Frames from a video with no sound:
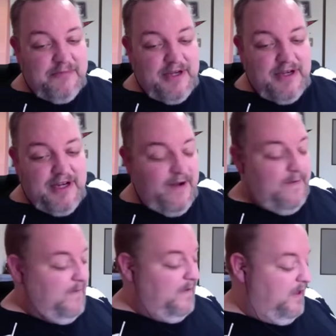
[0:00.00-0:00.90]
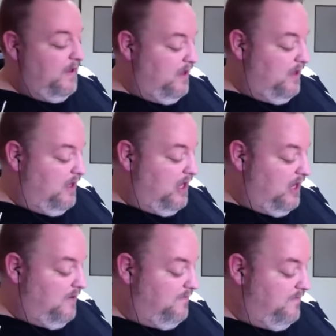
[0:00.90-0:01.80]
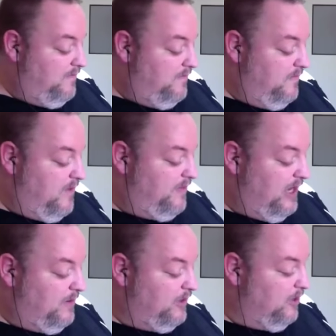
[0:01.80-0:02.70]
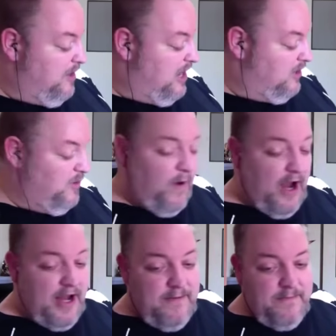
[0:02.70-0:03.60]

but you know, um, I think it would look better in white.